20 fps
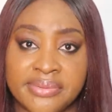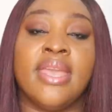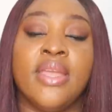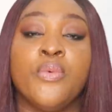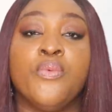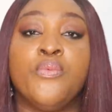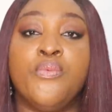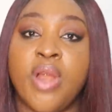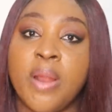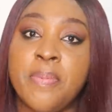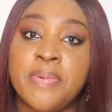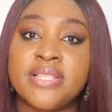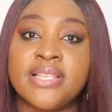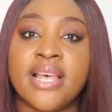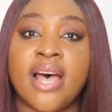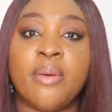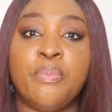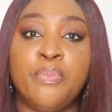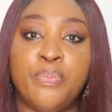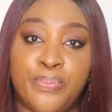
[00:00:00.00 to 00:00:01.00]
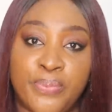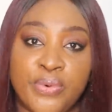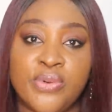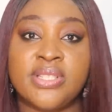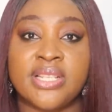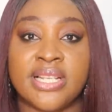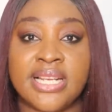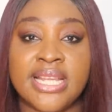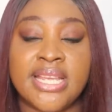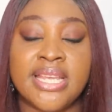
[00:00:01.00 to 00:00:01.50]
He raped her
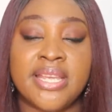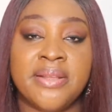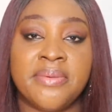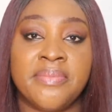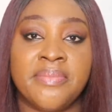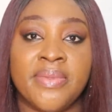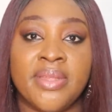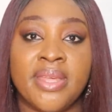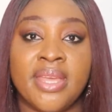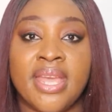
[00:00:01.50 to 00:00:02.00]
brutally